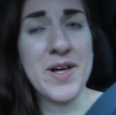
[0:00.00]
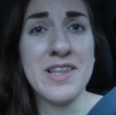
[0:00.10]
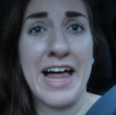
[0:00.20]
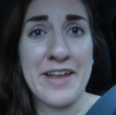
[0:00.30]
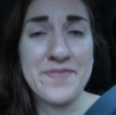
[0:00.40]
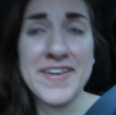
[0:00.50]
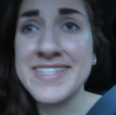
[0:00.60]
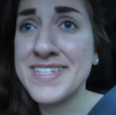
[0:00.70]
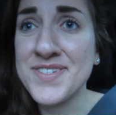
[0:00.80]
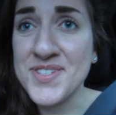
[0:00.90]
a lot of
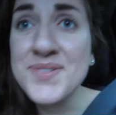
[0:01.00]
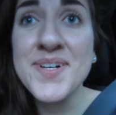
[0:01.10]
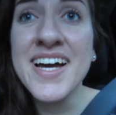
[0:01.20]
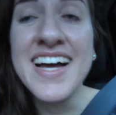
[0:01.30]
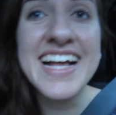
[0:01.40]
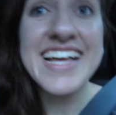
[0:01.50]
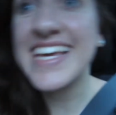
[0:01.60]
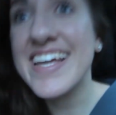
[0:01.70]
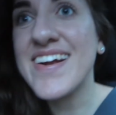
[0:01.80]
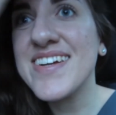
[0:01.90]
things to do
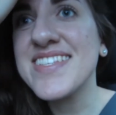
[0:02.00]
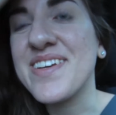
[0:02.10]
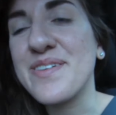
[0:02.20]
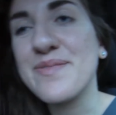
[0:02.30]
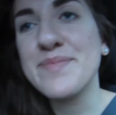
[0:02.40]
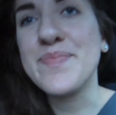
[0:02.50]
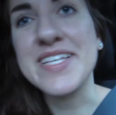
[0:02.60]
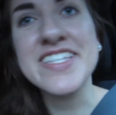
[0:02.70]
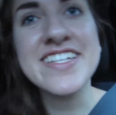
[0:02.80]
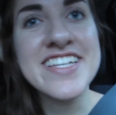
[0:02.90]
here, so we
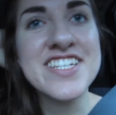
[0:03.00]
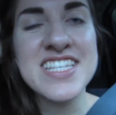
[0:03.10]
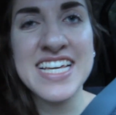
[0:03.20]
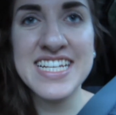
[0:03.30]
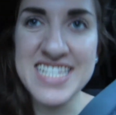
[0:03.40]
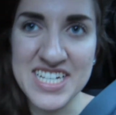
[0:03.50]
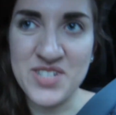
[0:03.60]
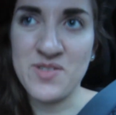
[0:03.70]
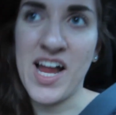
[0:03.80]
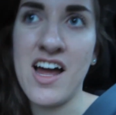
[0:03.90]
basically just like
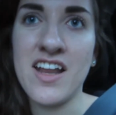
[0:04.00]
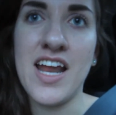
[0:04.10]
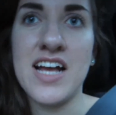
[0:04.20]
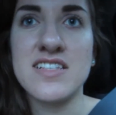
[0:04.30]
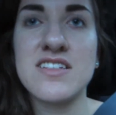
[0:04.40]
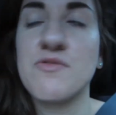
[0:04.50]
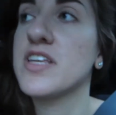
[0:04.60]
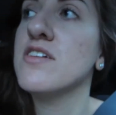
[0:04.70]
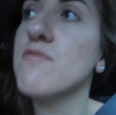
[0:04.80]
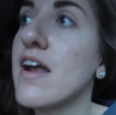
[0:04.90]
stand around and ask, what
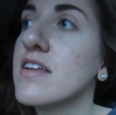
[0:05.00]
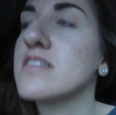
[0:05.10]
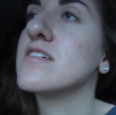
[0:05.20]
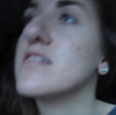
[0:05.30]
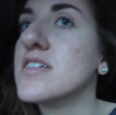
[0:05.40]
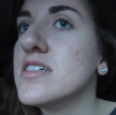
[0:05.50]
do you want to do?